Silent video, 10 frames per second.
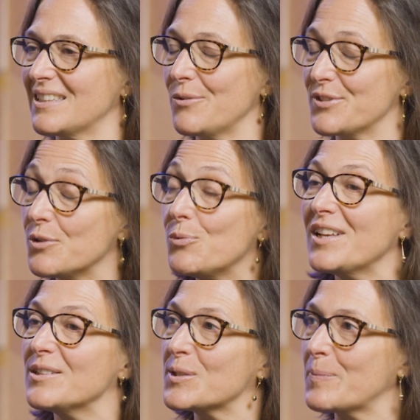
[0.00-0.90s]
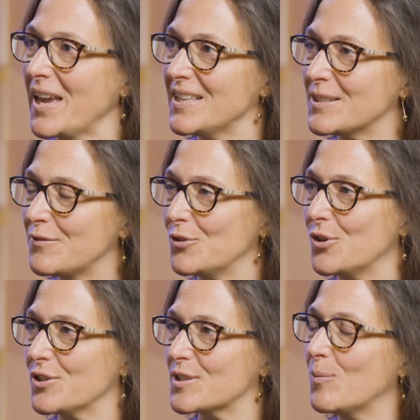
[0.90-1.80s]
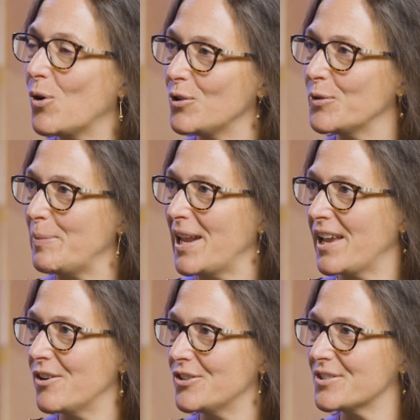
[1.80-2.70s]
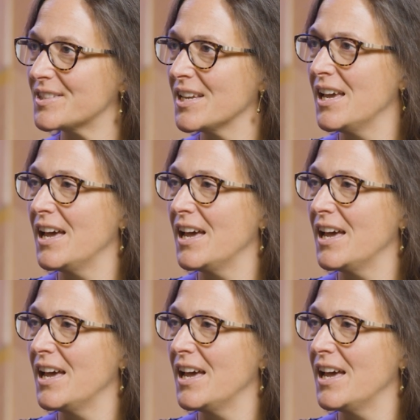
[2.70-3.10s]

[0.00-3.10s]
there is a real space for smaller players,